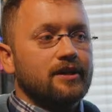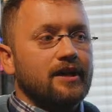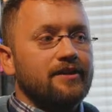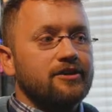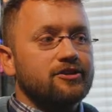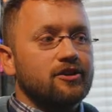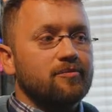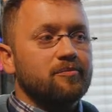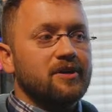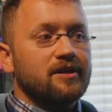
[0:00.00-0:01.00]
And then you
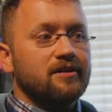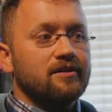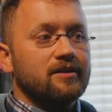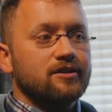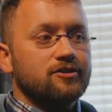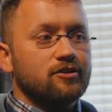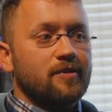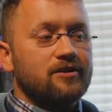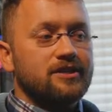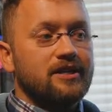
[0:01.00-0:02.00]
start being concerned
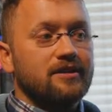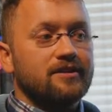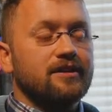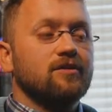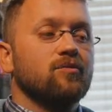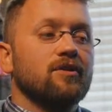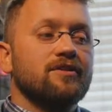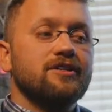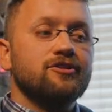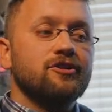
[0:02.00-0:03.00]
about teeth. And one of the
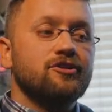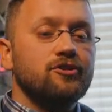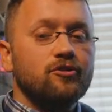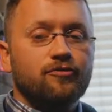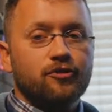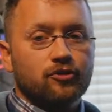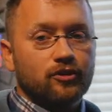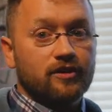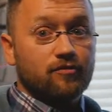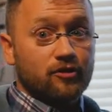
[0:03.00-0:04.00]
things you could do if you're
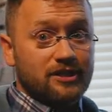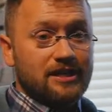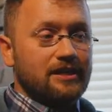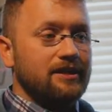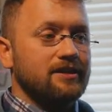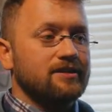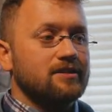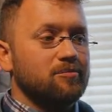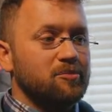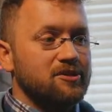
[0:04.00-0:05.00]
looking for teeth is
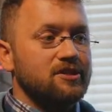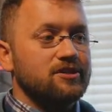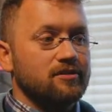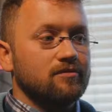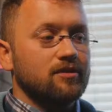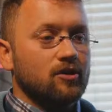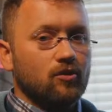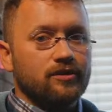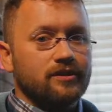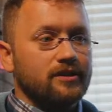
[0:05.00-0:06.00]
to position
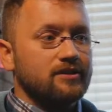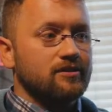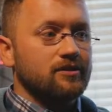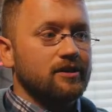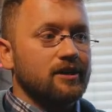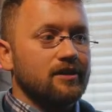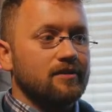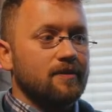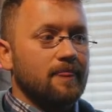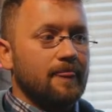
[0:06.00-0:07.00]
accordingly. So you get
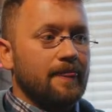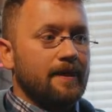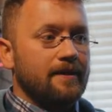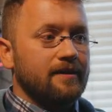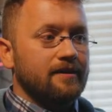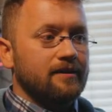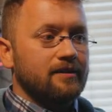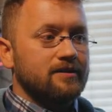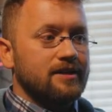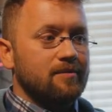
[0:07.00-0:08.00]

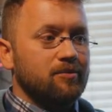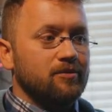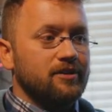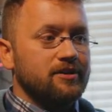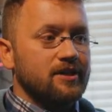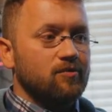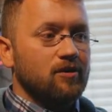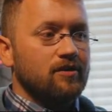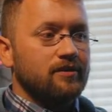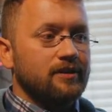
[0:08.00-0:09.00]
sample and then you say,
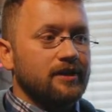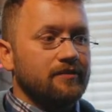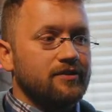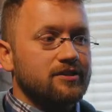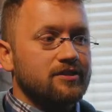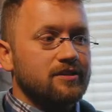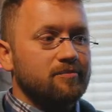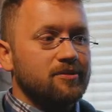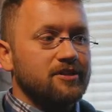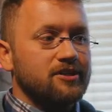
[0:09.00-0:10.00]
well, if this is a
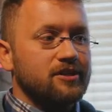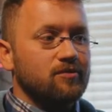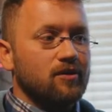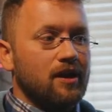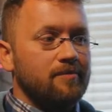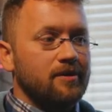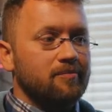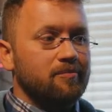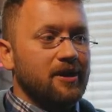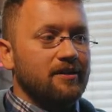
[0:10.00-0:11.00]
position, well, I'm going to
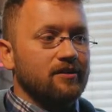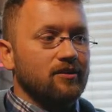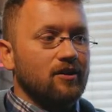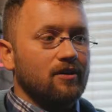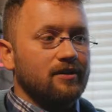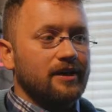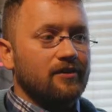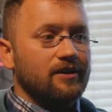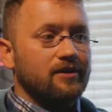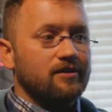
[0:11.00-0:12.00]
pend a long
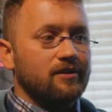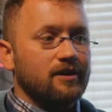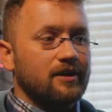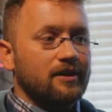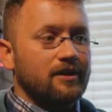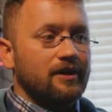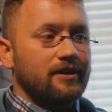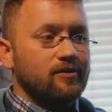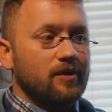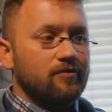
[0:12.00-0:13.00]
down here,
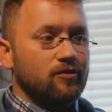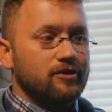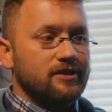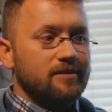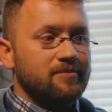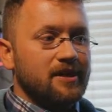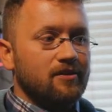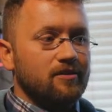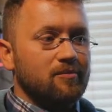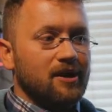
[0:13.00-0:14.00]
and you wait for it to dip
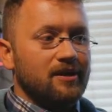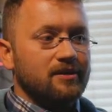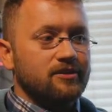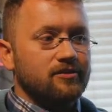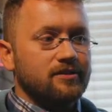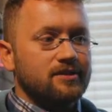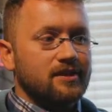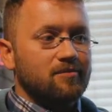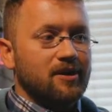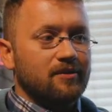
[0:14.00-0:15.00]
down to buy into it
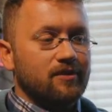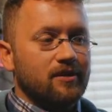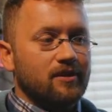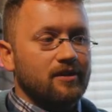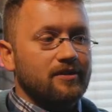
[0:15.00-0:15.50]
instead of buying right on it.